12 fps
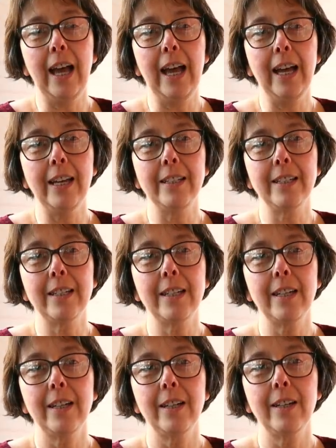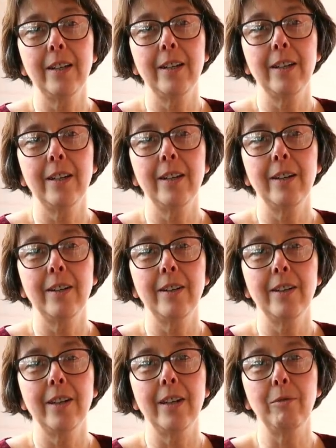and
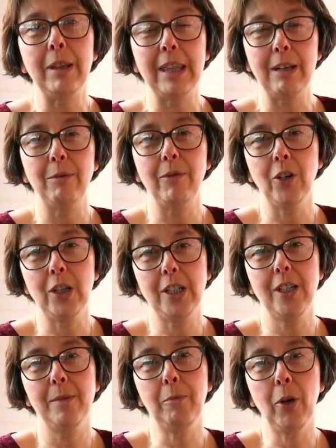we think we've got it to the